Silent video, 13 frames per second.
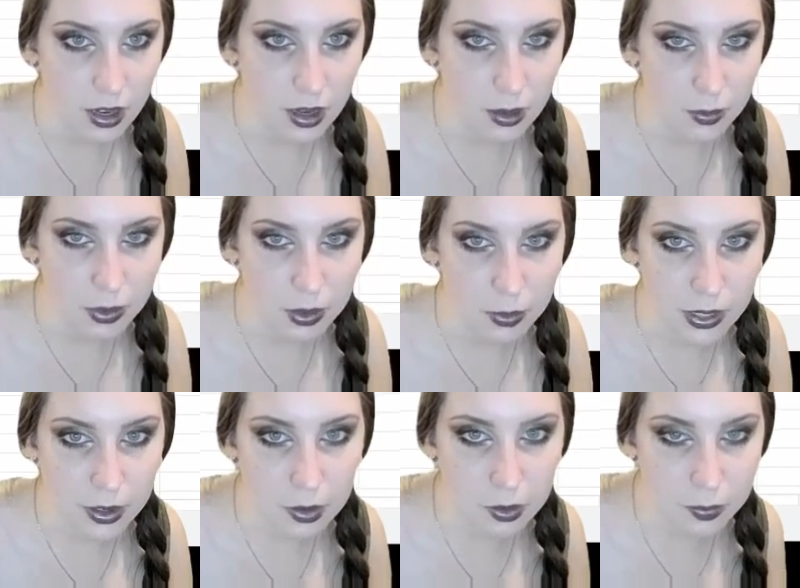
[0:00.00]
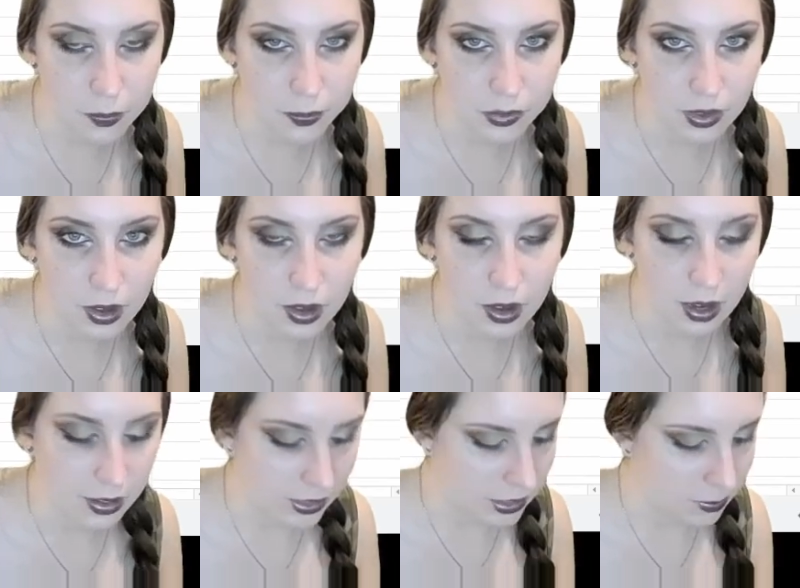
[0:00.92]
There we go.
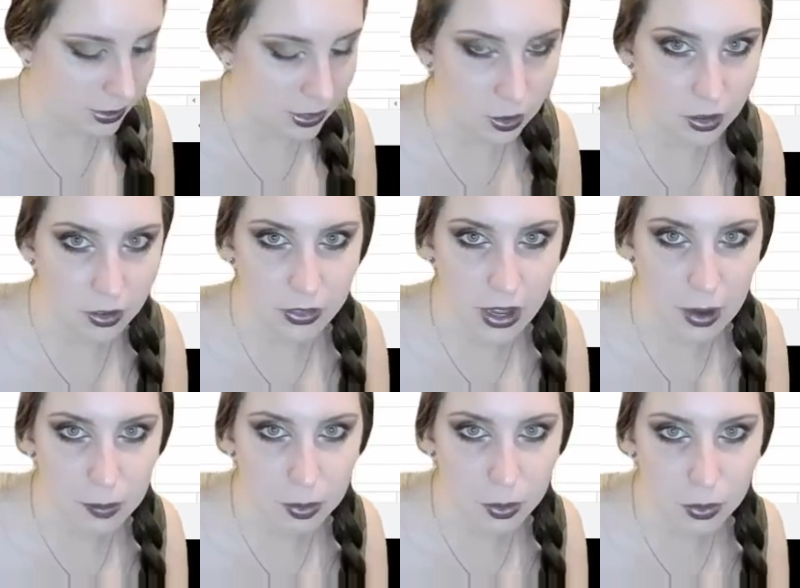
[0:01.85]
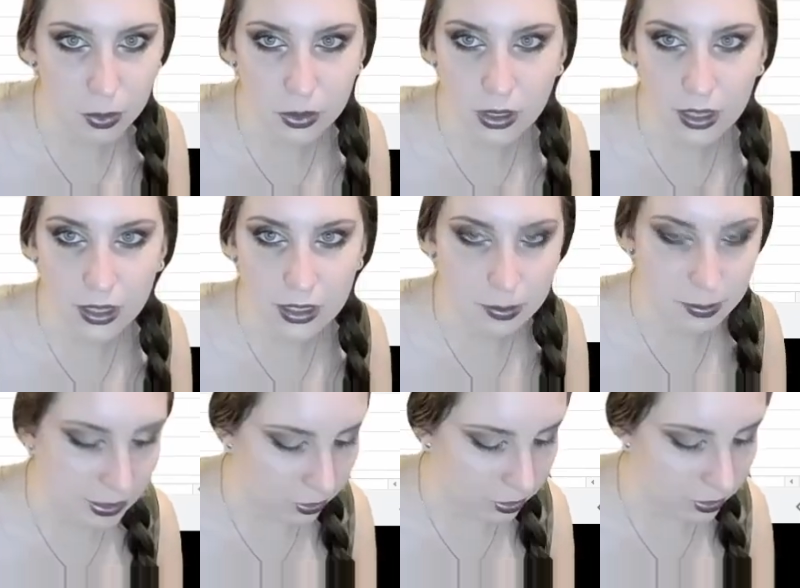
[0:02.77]
I like to make all of that bold. I like to
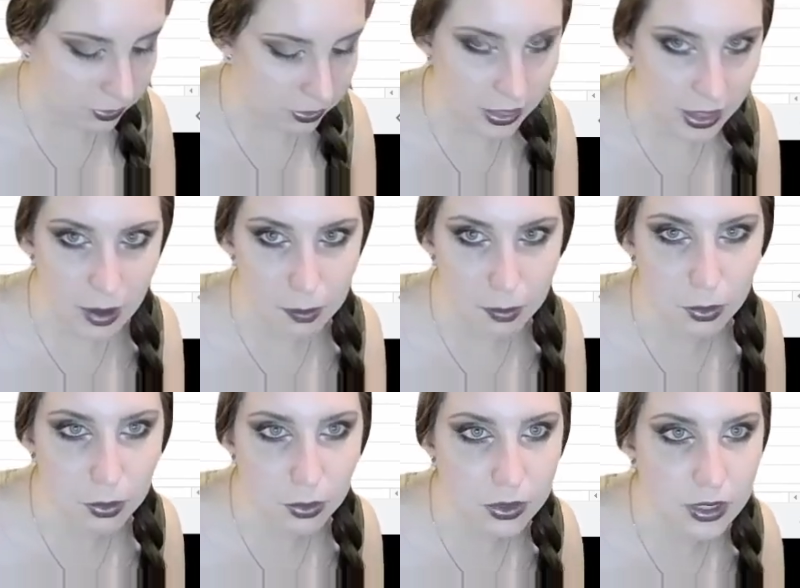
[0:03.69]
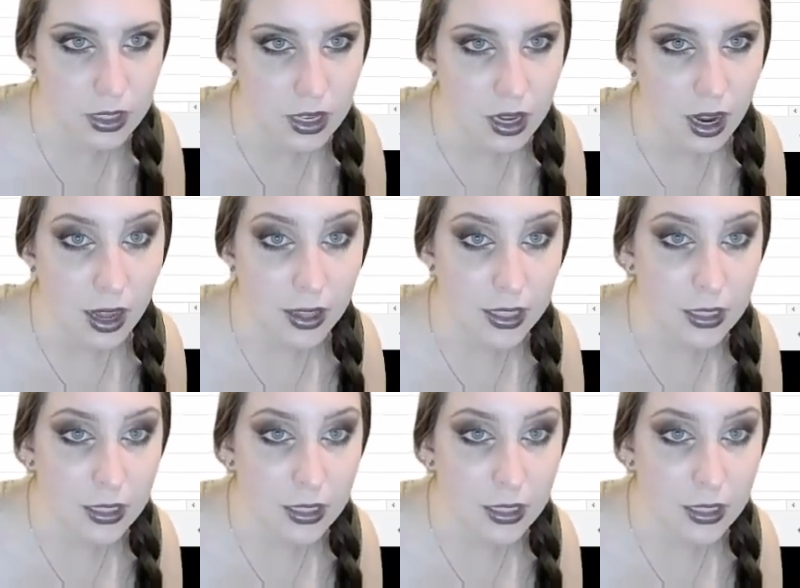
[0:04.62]
make all of that bold. I like to